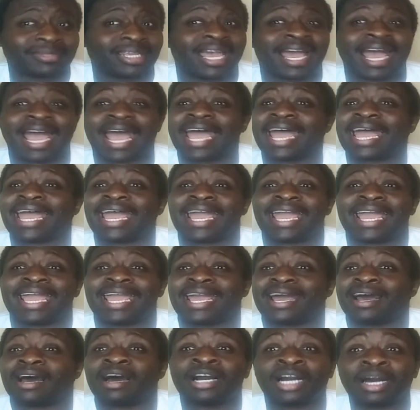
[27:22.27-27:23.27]
I
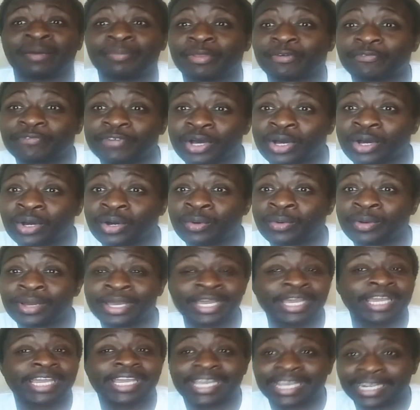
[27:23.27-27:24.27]
hung up the phone
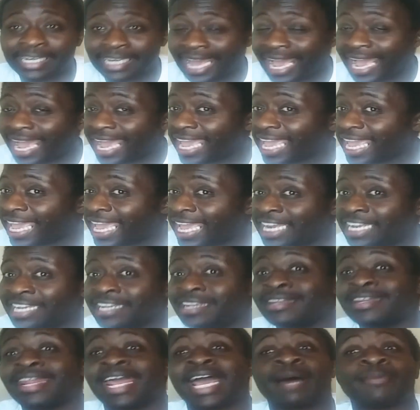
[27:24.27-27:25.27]
and I
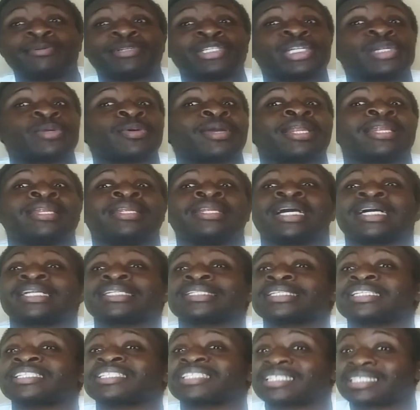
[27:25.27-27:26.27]
had absolutely
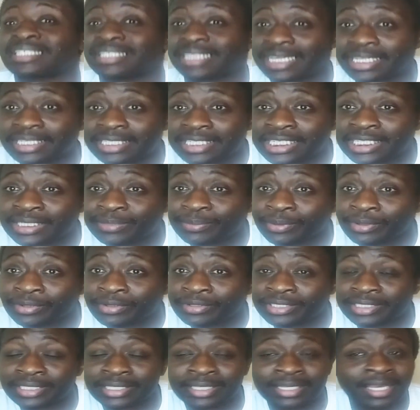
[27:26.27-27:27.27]
nothing to say to this
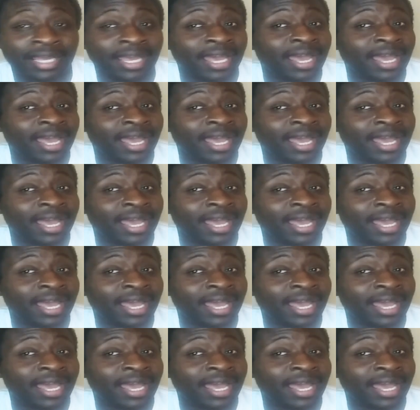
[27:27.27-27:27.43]
person.